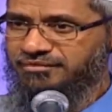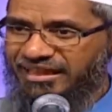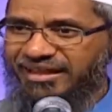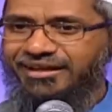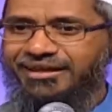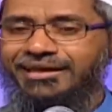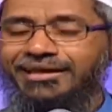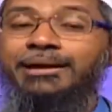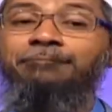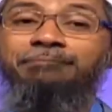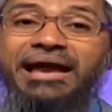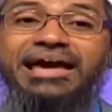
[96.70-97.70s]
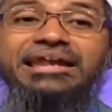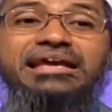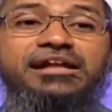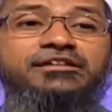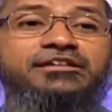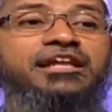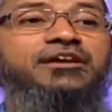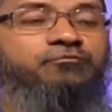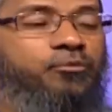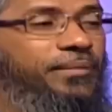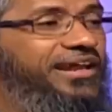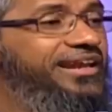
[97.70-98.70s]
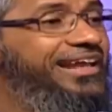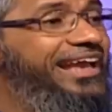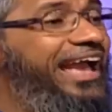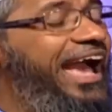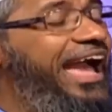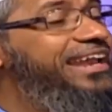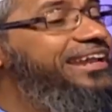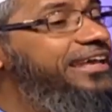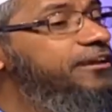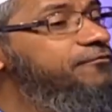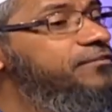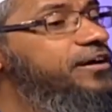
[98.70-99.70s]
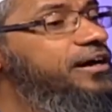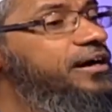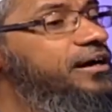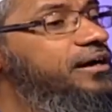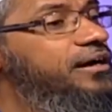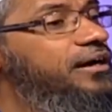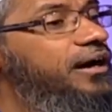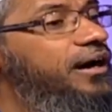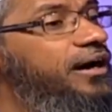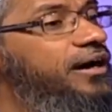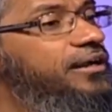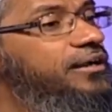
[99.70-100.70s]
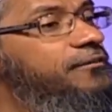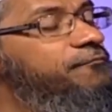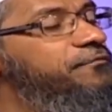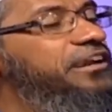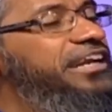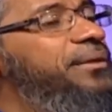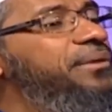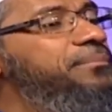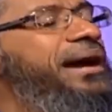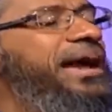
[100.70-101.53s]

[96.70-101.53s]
then marry a slave woman and give her freedom in